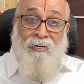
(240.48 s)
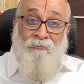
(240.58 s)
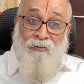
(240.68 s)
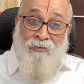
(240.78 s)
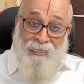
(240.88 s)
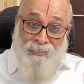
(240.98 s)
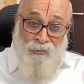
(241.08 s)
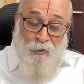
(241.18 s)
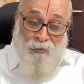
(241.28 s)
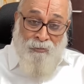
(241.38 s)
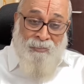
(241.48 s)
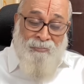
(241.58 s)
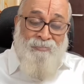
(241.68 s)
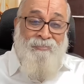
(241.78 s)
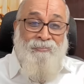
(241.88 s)
that if it does all
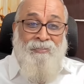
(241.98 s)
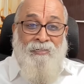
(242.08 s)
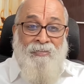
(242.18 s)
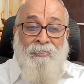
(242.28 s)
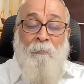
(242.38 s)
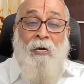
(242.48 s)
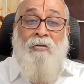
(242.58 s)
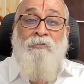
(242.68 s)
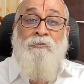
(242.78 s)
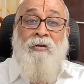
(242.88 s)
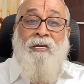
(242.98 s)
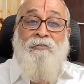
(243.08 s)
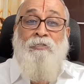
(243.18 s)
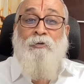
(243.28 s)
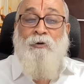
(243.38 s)
this, the parents will
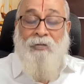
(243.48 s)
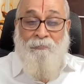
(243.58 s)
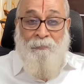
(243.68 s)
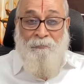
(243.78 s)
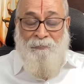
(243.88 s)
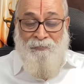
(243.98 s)
get the toy.